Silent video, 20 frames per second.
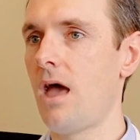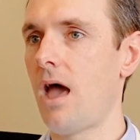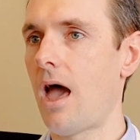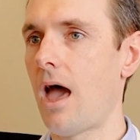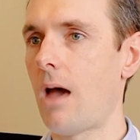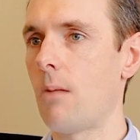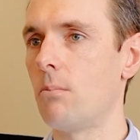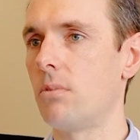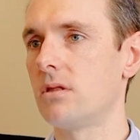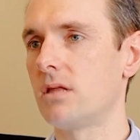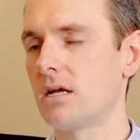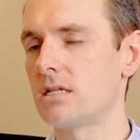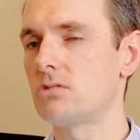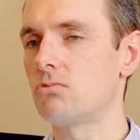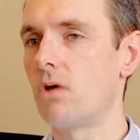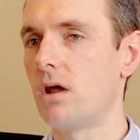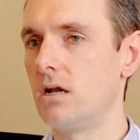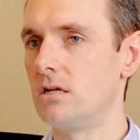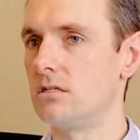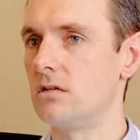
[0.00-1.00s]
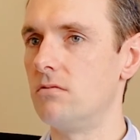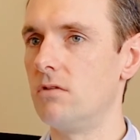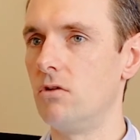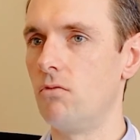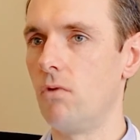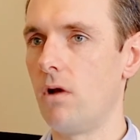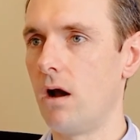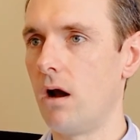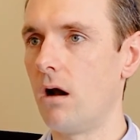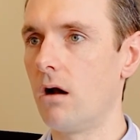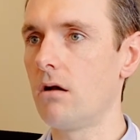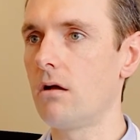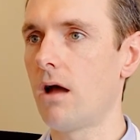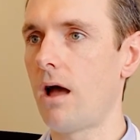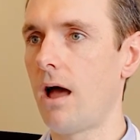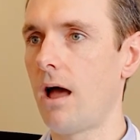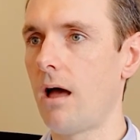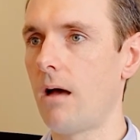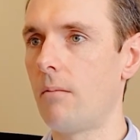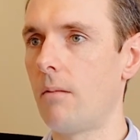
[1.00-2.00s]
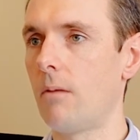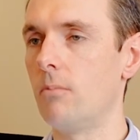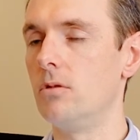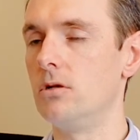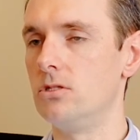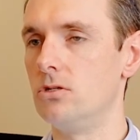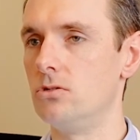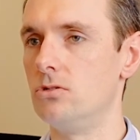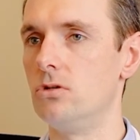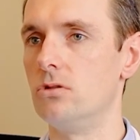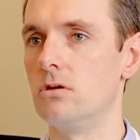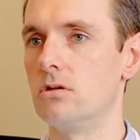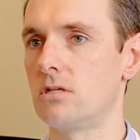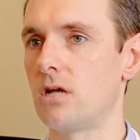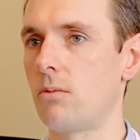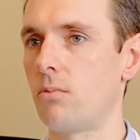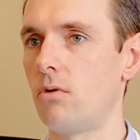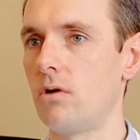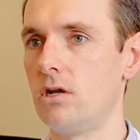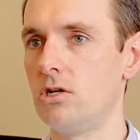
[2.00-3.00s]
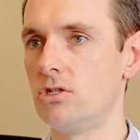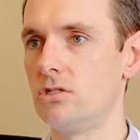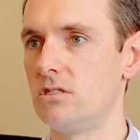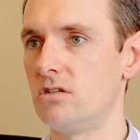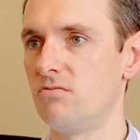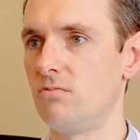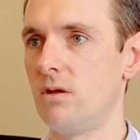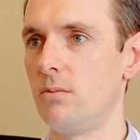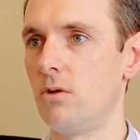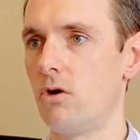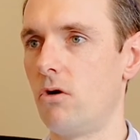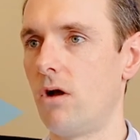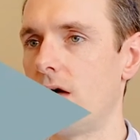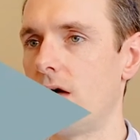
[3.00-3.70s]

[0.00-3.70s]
But that's relatively rare, and we do those operations if people are